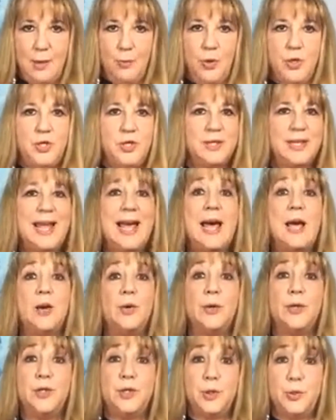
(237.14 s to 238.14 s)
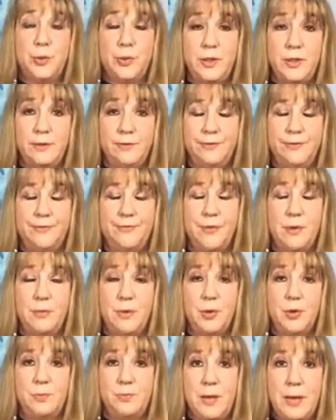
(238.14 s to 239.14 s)
which is counterintuitive for
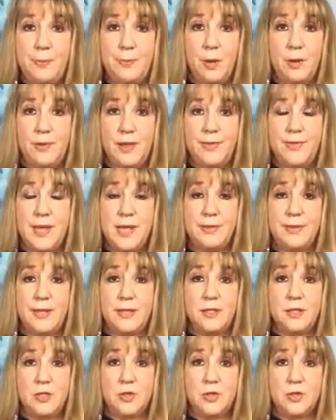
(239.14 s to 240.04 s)
most people. They think that